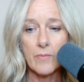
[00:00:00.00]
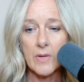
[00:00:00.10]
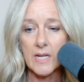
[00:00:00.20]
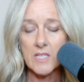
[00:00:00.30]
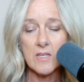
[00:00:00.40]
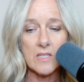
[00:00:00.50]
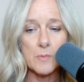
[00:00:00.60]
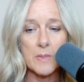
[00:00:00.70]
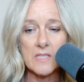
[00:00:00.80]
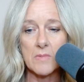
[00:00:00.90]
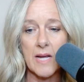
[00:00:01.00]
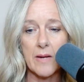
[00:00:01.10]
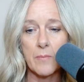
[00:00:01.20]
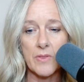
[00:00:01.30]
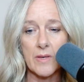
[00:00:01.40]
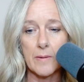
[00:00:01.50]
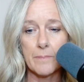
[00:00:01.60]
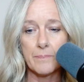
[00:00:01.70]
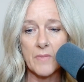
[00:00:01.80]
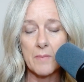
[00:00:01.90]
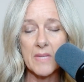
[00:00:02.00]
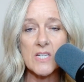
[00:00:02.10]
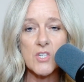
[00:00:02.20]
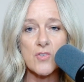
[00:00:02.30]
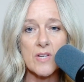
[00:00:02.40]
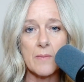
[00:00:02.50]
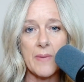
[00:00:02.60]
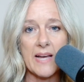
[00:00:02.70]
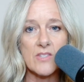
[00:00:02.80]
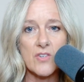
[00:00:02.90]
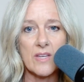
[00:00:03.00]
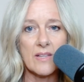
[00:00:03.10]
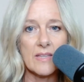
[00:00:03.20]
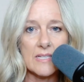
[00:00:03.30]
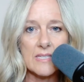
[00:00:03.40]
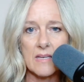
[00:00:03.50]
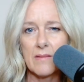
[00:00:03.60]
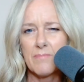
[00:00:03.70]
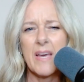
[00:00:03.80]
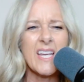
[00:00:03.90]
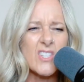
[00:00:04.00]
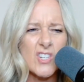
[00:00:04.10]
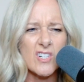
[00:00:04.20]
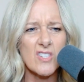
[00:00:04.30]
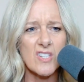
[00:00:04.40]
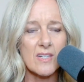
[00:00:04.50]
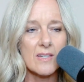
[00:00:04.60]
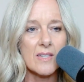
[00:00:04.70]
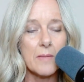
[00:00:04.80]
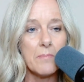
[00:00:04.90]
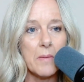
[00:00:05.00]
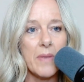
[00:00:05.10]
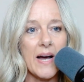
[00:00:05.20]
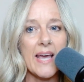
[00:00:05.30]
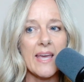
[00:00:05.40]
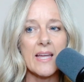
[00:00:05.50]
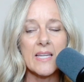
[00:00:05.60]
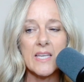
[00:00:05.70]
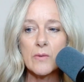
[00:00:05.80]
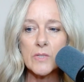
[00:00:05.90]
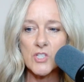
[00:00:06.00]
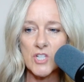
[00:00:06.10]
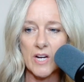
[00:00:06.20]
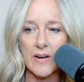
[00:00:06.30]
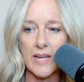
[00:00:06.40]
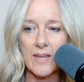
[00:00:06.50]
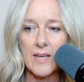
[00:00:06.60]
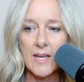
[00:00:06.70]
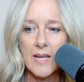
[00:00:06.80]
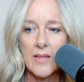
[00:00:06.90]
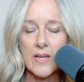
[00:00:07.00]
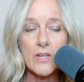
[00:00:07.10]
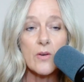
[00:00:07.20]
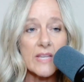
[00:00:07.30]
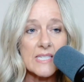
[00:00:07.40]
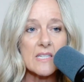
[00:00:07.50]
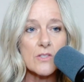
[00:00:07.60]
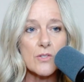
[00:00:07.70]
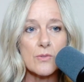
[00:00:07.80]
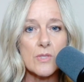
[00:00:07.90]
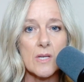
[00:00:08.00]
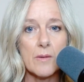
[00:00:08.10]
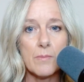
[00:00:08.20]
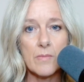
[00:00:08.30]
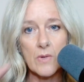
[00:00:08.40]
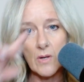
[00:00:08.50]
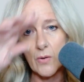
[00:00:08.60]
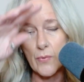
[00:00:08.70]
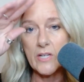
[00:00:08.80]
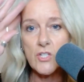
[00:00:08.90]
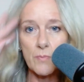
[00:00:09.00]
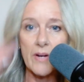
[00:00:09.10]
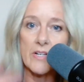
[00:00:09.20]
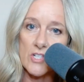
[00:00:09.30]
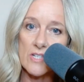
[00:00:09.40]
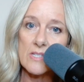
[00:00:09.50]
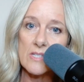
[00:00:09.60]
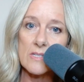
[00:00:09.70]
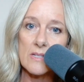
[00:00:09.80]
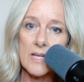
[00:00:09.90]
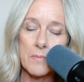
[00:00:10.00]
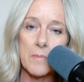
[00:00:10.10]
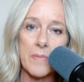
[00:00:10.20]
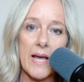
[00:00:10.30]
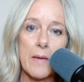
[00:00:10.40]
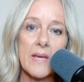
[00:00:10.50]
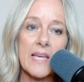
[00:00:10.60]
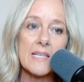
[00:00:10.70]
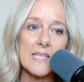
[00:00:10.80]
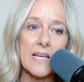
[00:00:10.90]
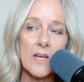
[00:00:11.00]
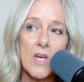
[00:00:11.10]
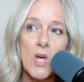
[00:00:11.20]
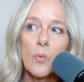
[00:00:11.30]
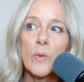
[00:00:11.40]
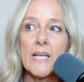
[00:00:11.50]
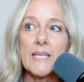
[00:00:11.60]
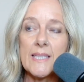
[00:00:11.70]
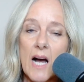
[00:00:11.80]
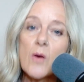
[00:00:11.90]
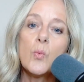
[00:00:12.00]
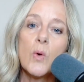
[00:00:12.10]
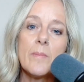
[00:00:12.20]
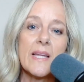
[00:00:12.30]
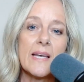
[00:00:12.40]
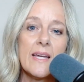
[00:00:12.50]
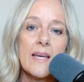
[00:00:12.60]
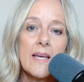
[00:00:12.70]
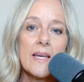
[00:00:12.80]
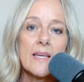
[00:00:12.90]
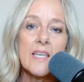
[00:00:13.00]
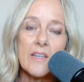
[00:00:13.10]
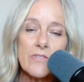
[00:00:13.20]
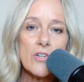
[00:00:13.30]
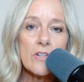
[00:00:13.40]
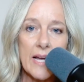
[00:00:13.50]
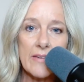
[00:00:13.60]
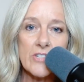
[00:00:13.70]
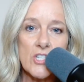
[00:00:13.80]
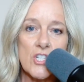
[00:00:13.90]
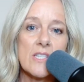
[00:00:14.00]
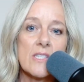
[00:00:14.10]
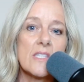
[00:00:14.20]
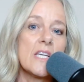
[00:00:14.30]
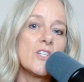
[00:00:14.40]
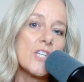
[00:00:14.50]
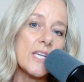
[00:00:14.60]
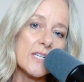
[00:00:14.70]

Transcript: got to spend some time with a ministry and a pastor that leads a mega church in Mumbai. And he was sharing that, you know, they still do some arranged marriages in Mumbai. But he said, when a young woman gives her life to Jesus and she